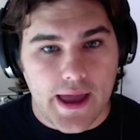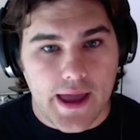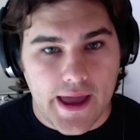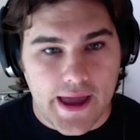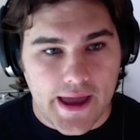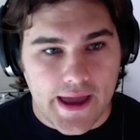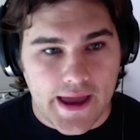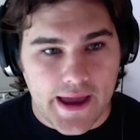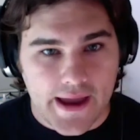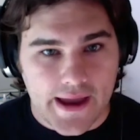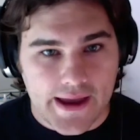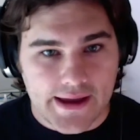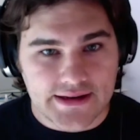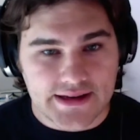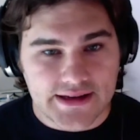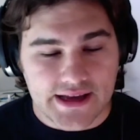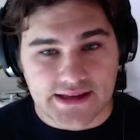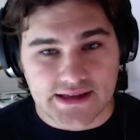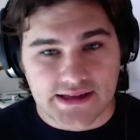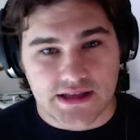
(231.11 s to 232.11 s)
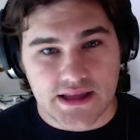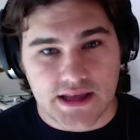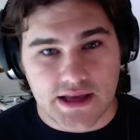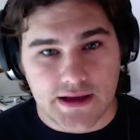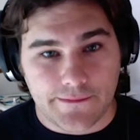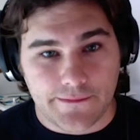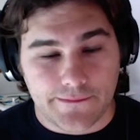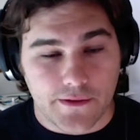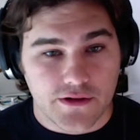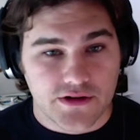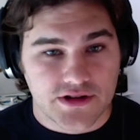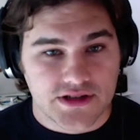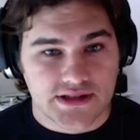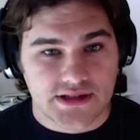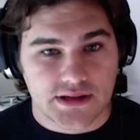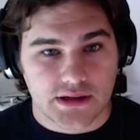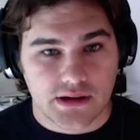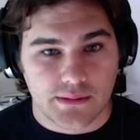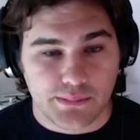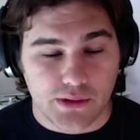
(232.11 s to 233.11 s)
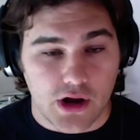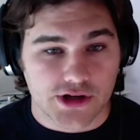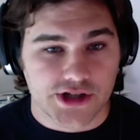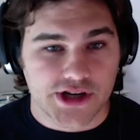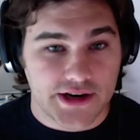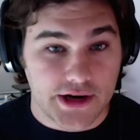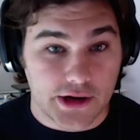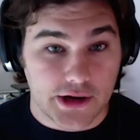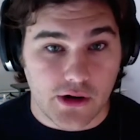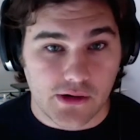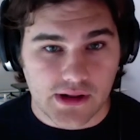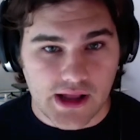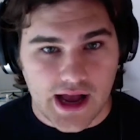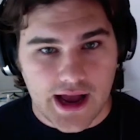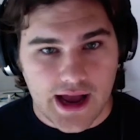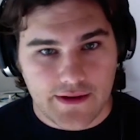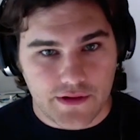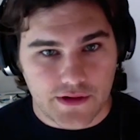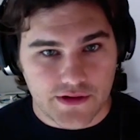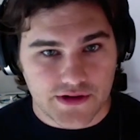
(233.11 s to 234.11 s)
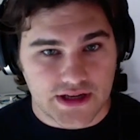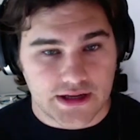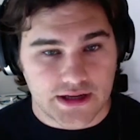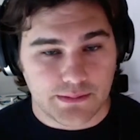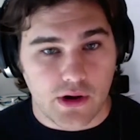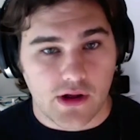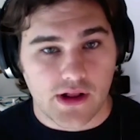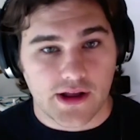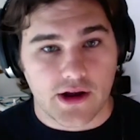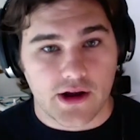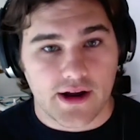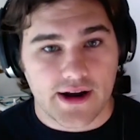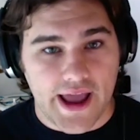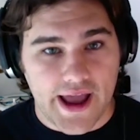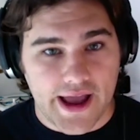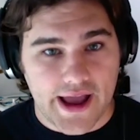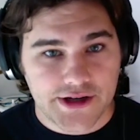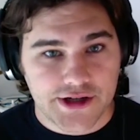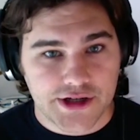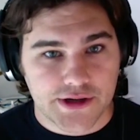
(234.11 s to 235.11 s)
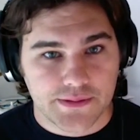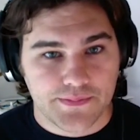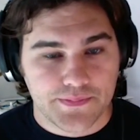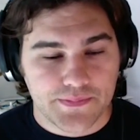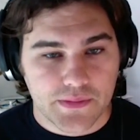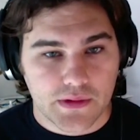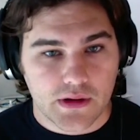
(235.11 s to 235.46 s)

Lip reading: And it's the first blockchain to go live using Polygon Edge.